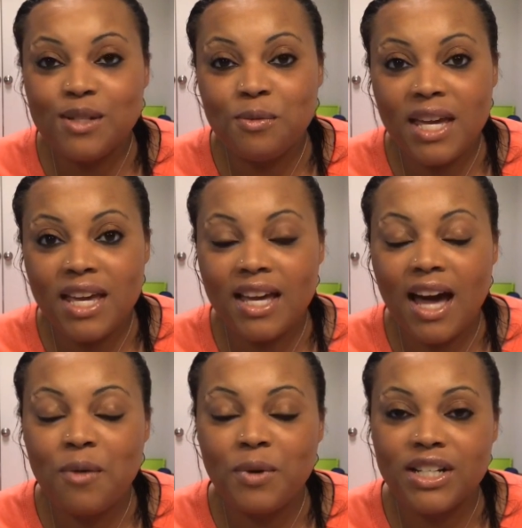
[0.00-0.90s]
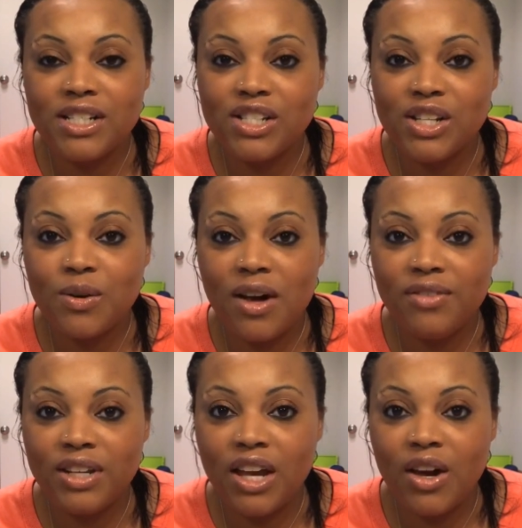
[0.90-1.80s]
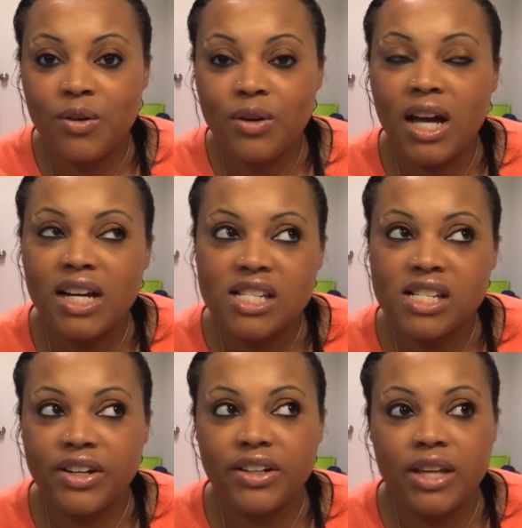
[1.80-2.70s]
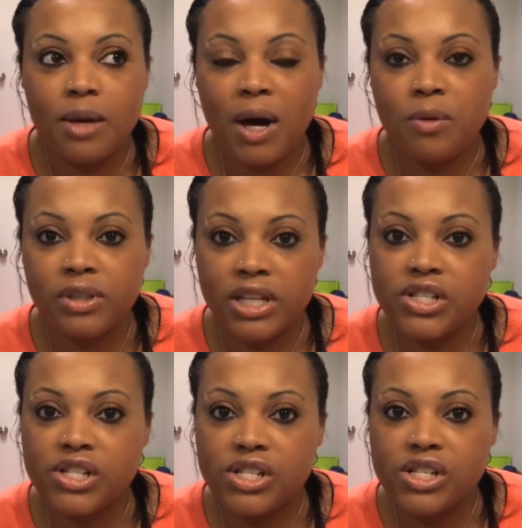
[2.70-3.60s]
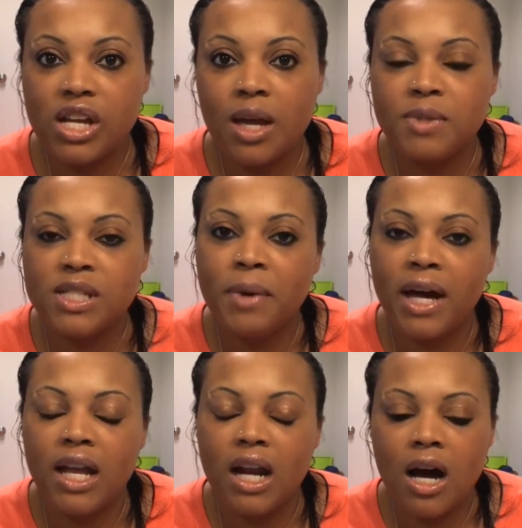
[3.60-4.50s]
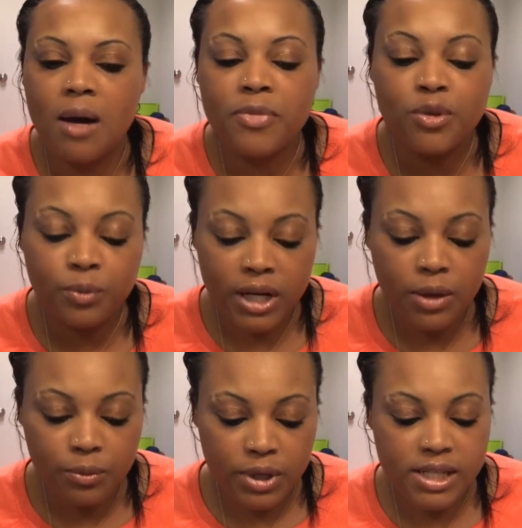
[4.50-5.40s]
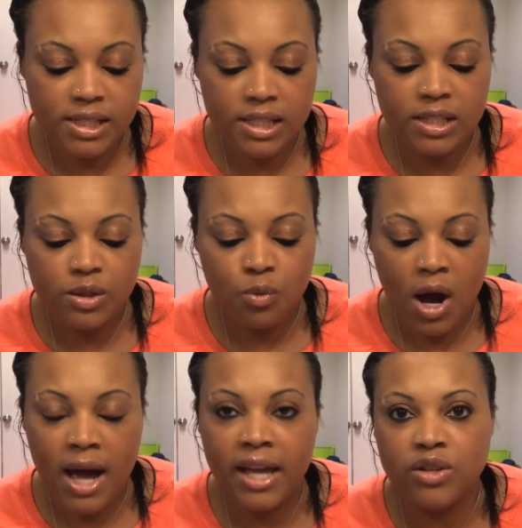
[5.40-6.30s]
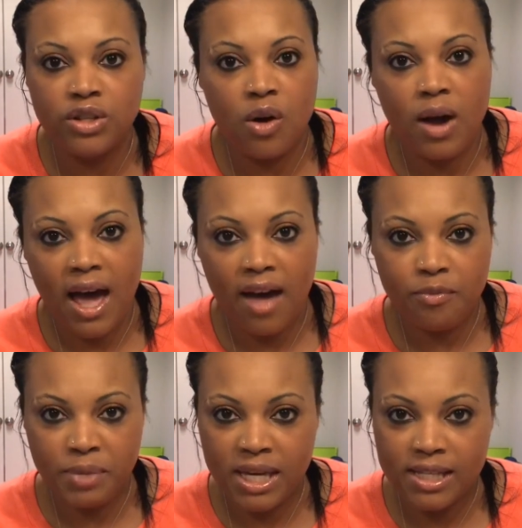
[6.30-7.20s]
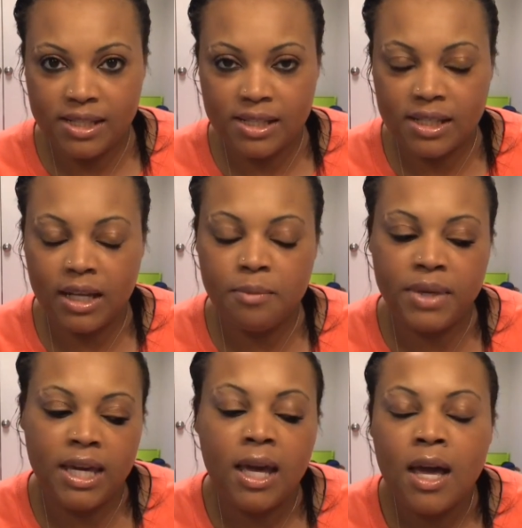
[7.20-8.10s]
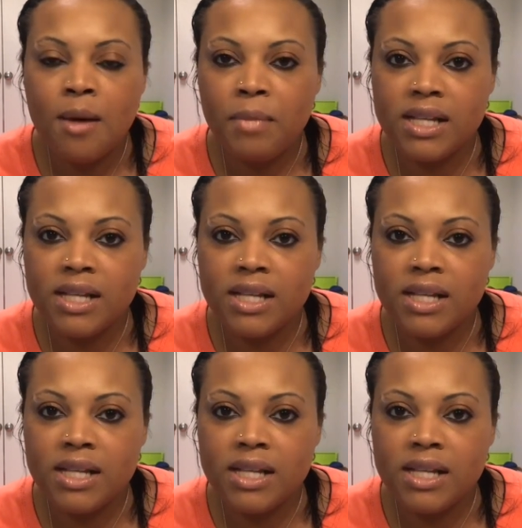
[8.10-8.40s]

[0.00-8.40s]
This week I wanted to do a video not necessarily about relationships, but 3 reasons why you don't have peace is going to be